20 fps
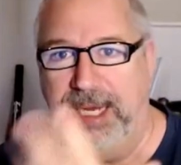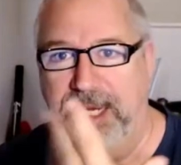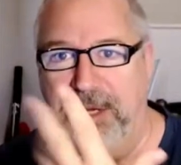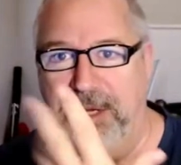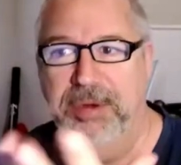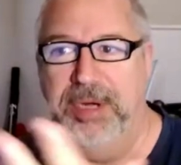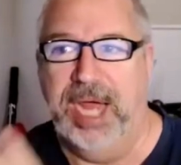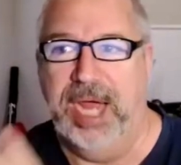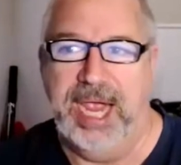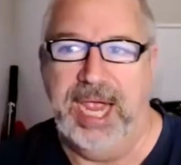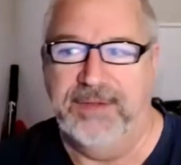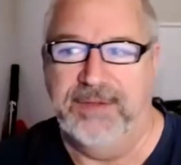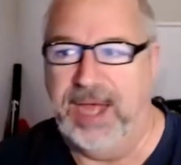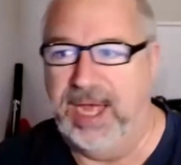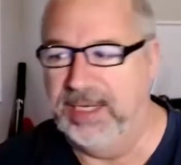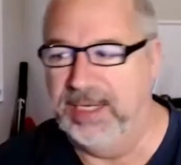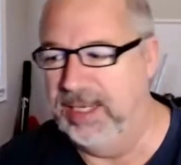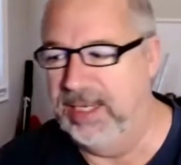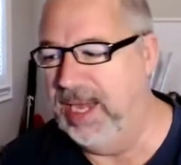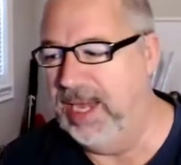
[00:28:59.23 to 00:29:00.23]
And you and I have
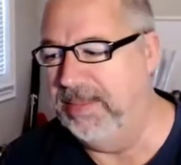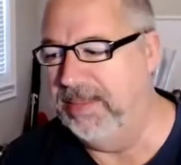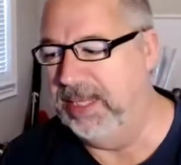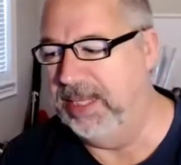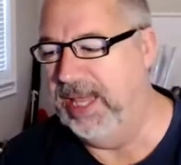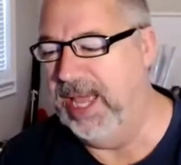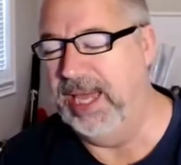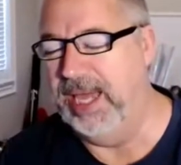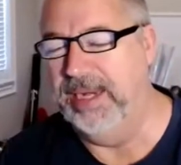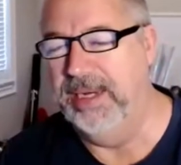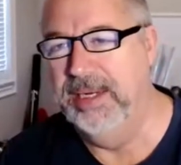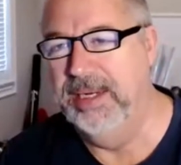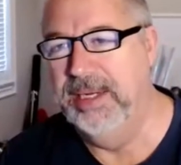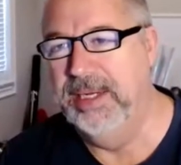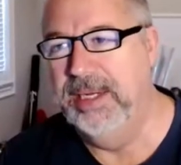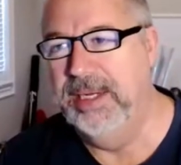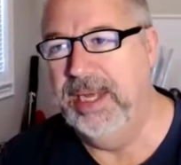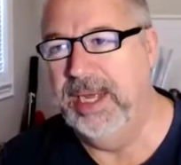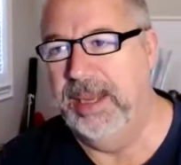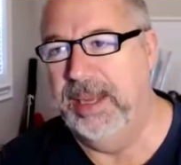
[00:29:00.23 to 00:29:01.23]
talked a lot about that,
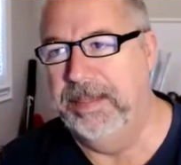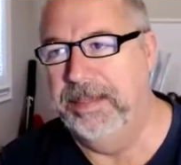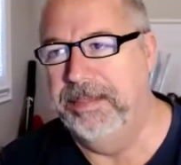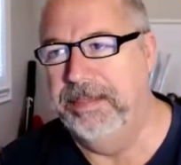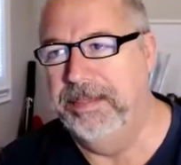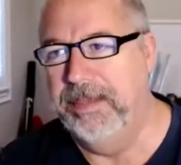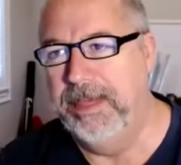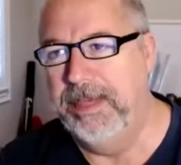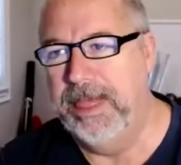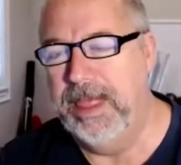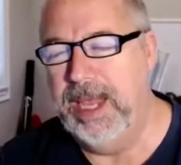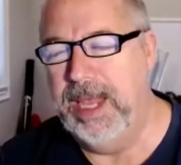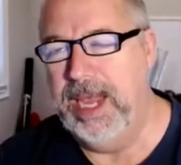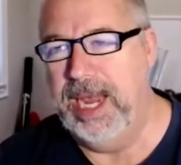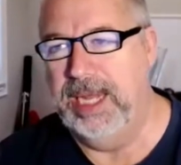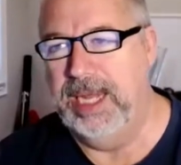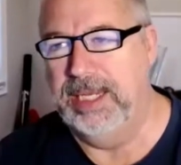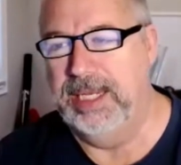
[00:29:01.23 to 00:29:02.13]
um, and